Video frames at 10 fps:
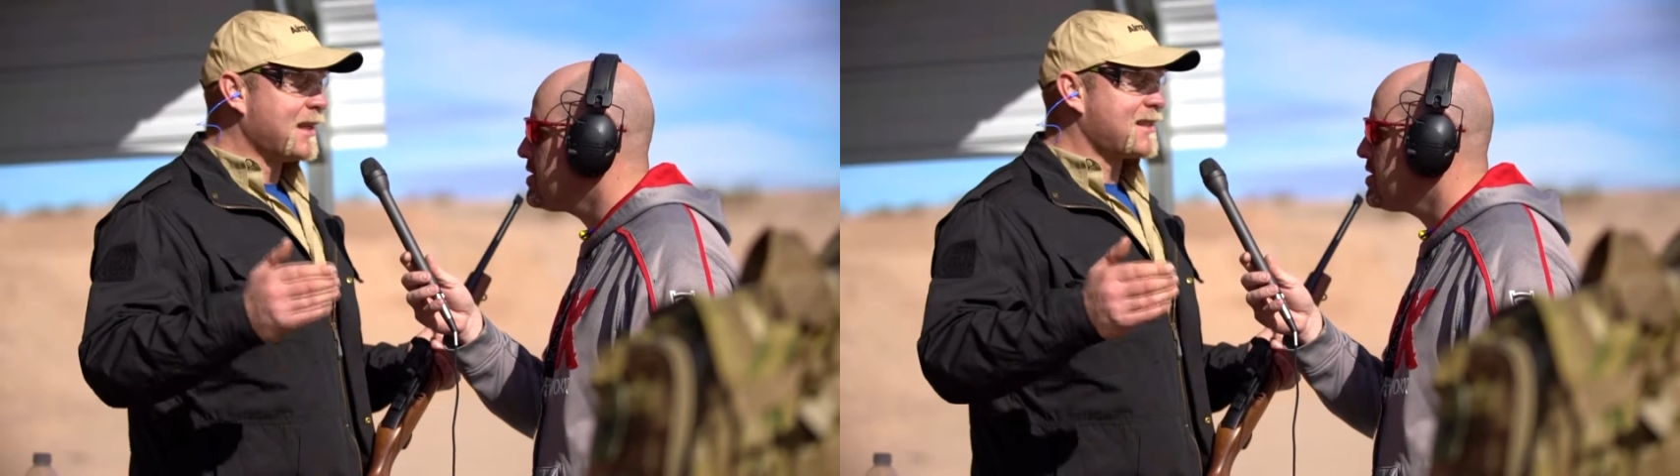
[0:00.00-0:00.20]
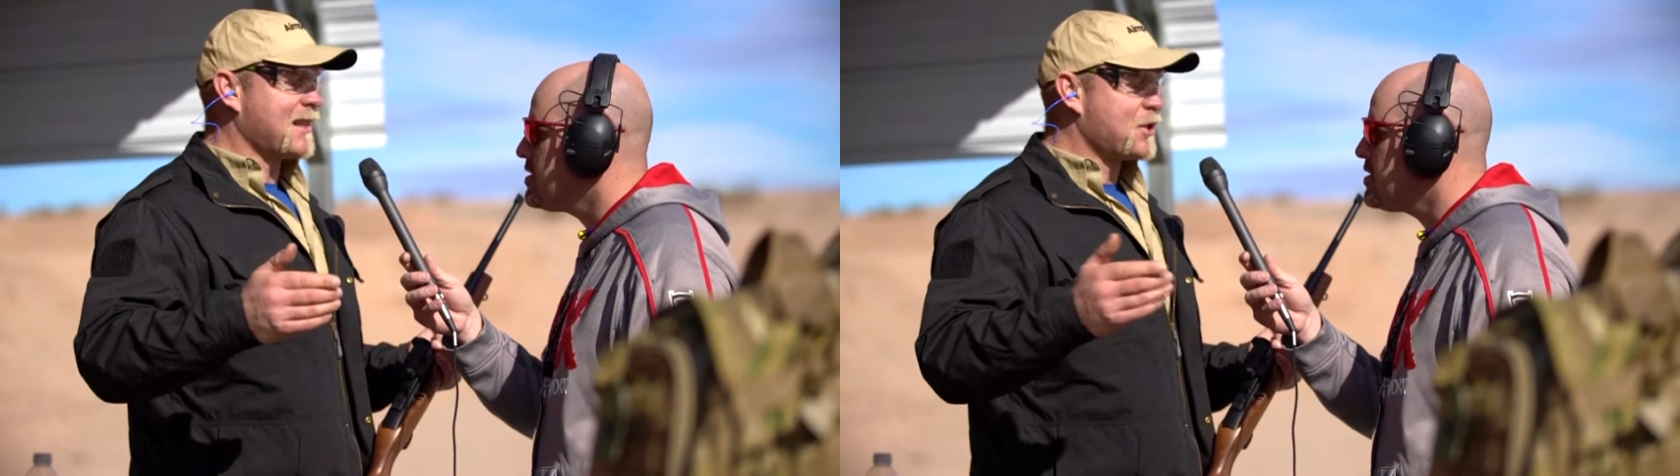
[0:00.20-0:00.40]

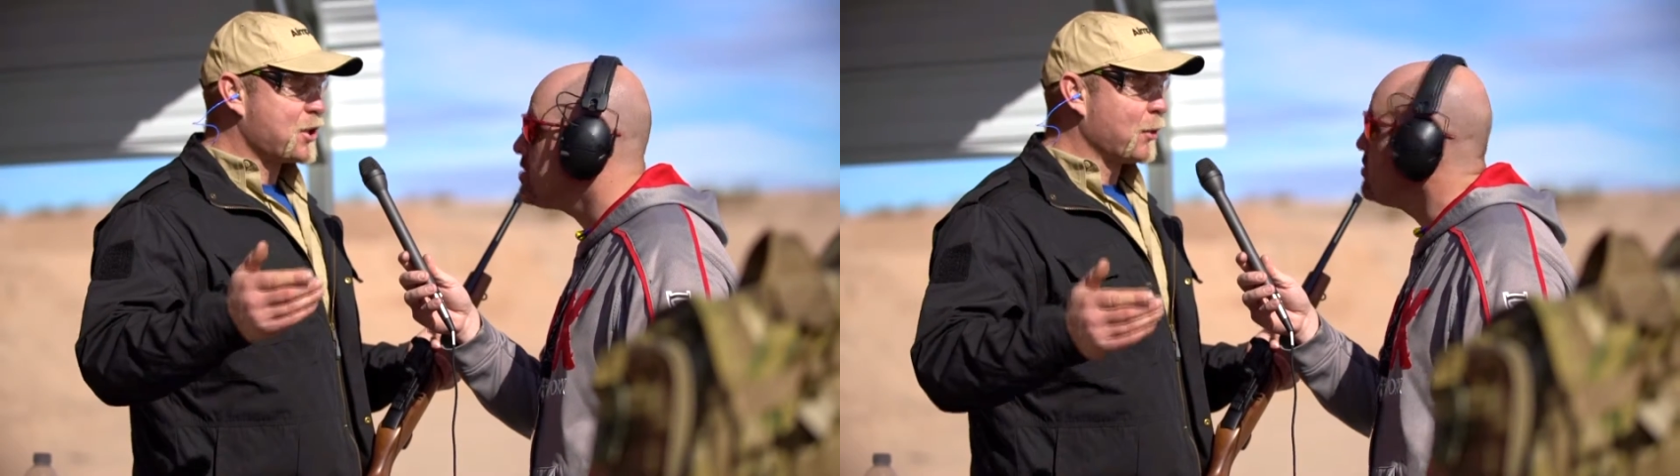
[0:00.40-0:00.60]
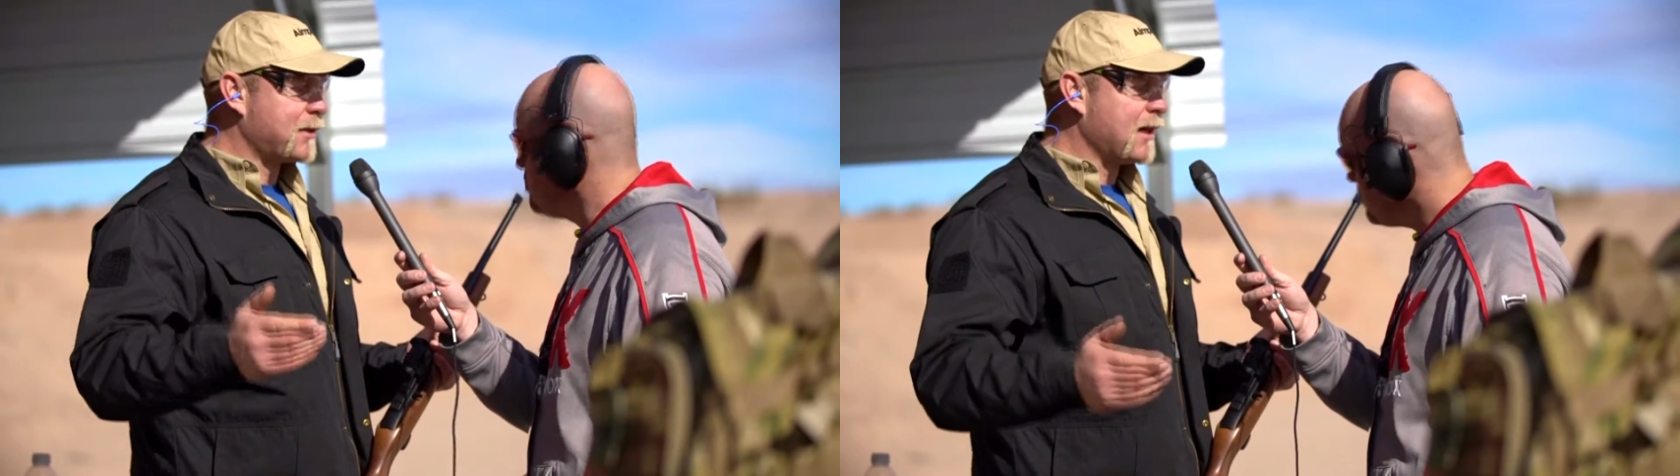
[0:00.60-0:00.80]
distance
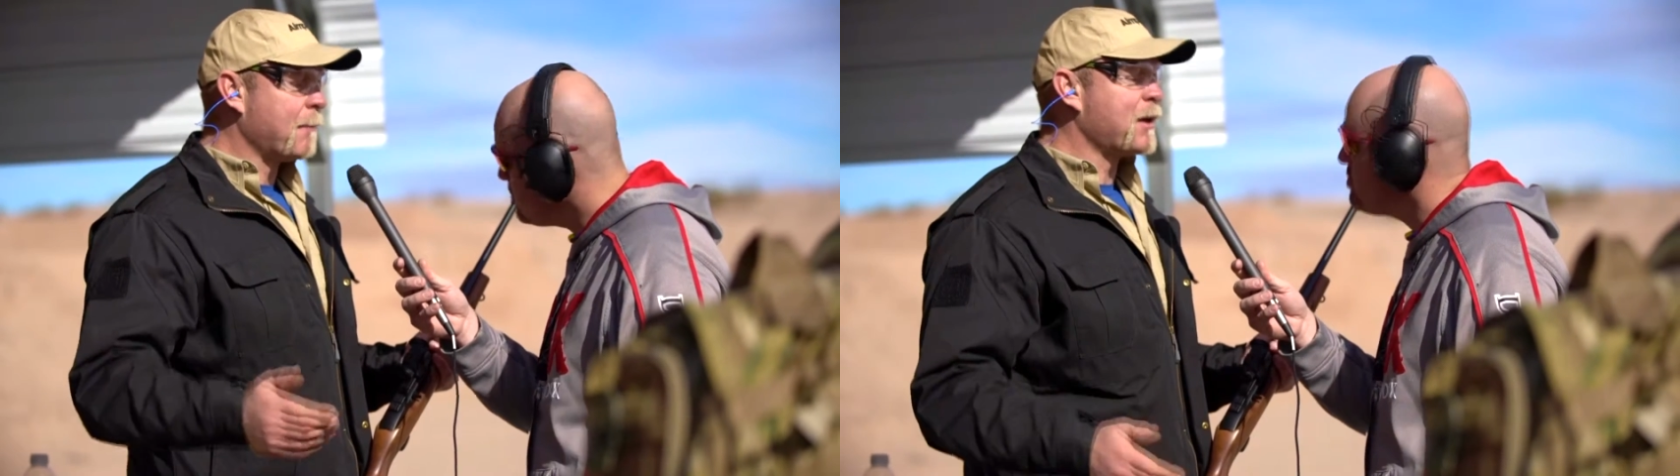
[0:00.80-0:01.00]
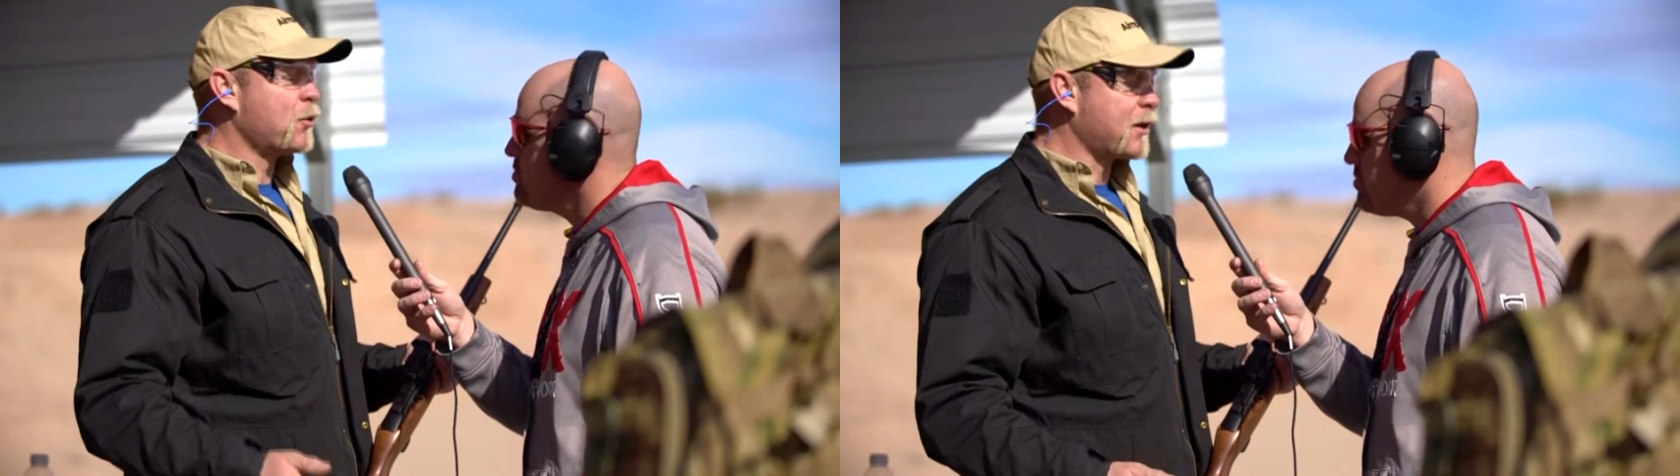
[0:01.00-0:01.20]

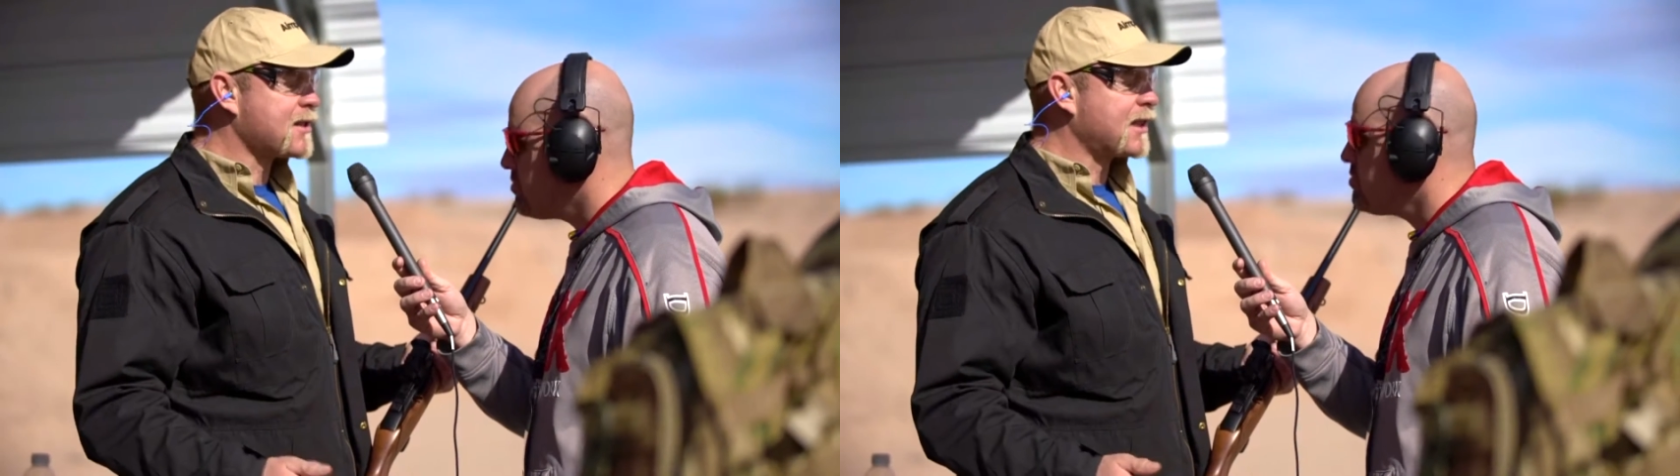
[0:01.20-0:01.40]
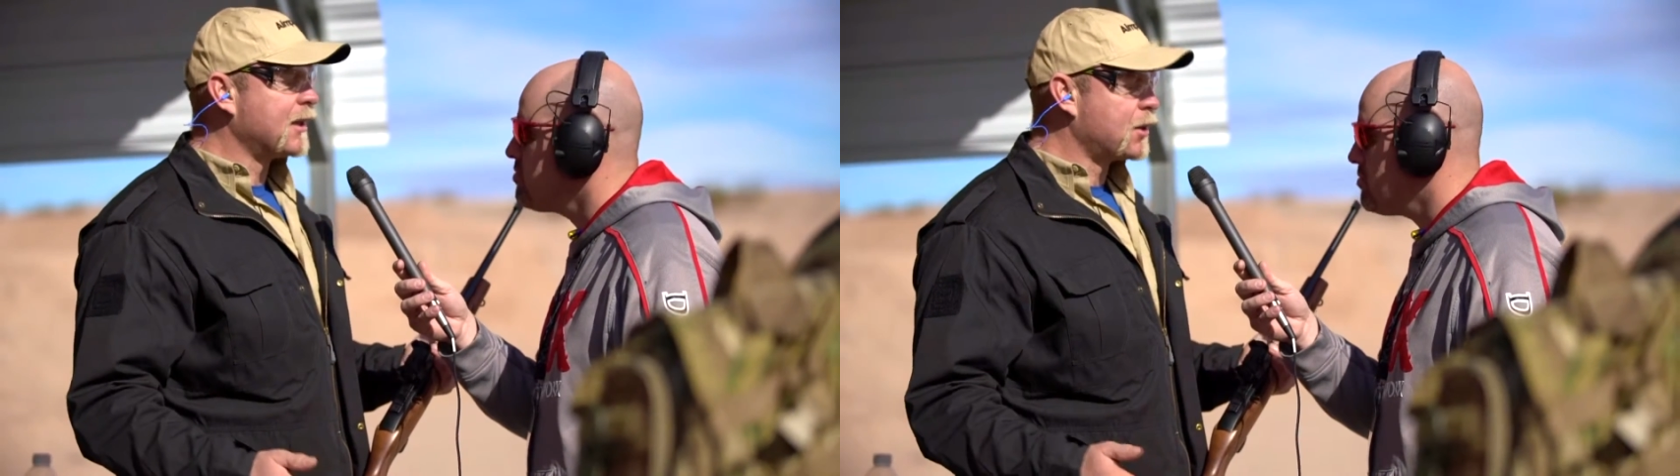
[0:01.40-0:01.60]
shooting, but you can
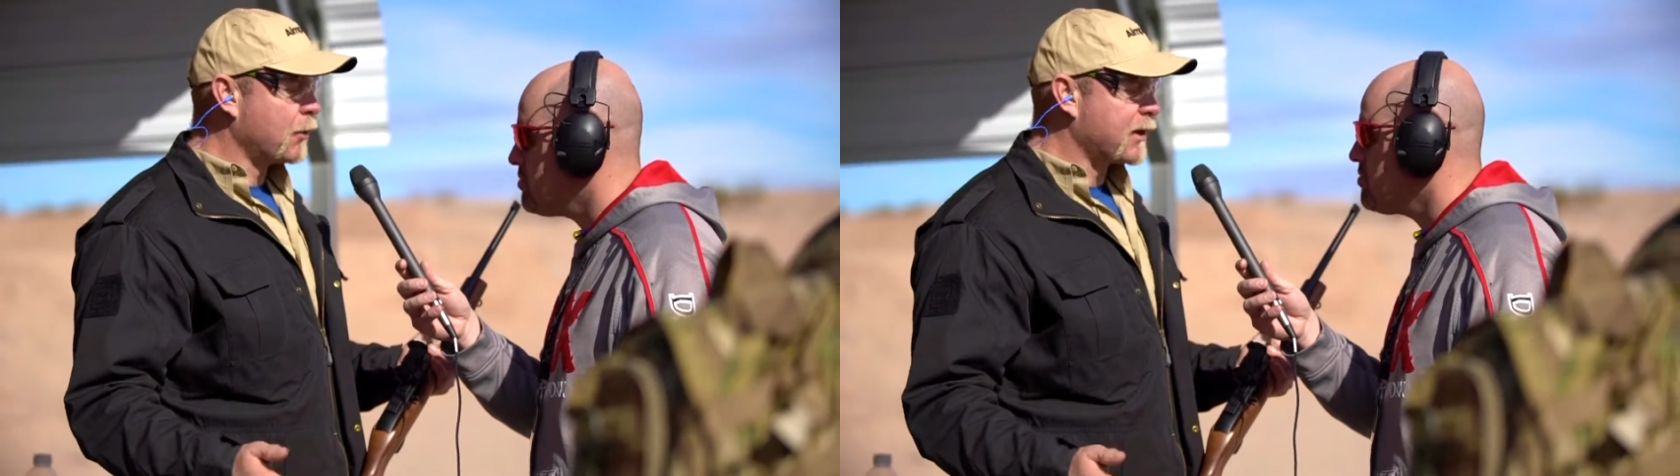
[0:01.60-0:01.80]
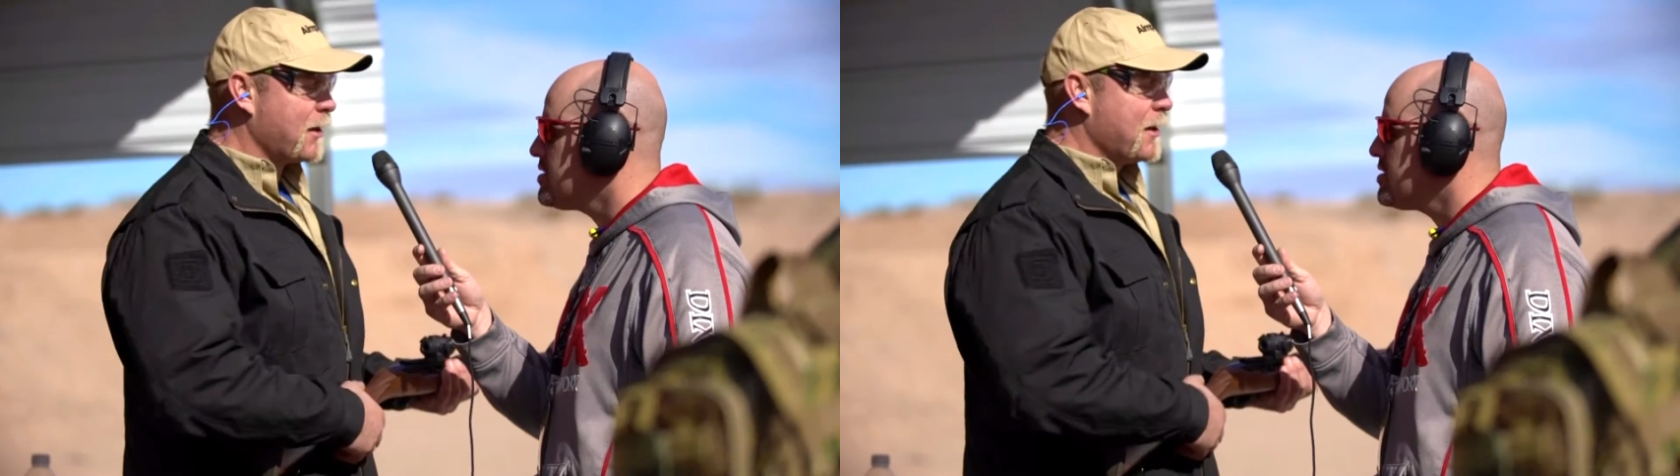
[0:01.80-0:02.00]
still
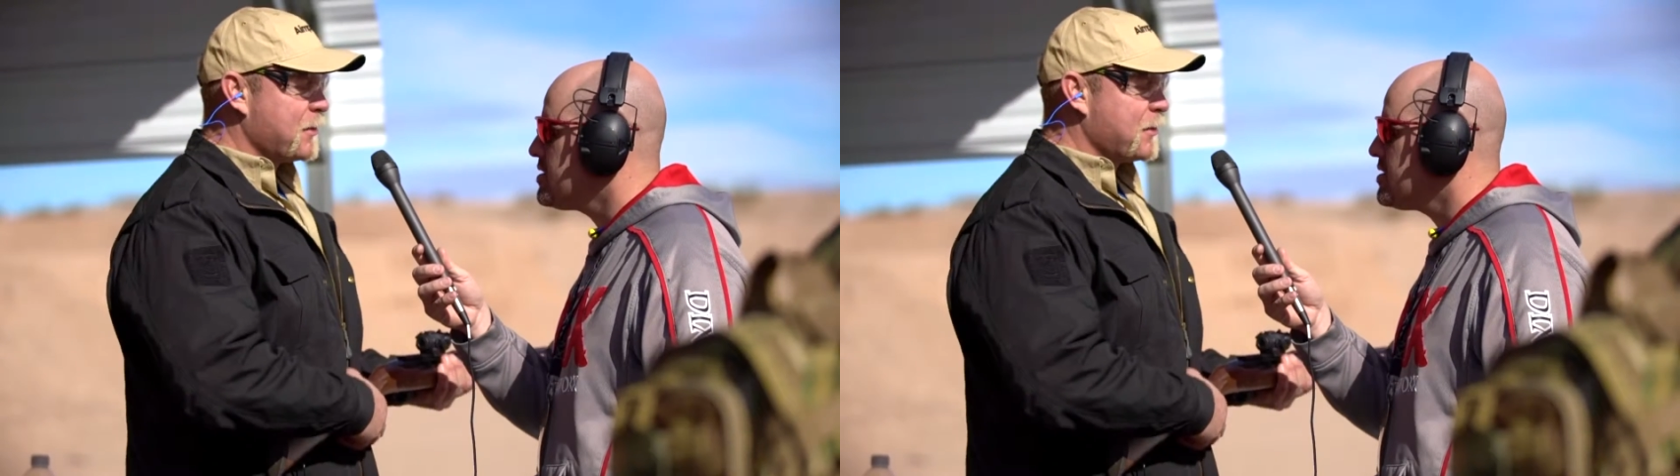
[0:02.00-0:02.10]
do it.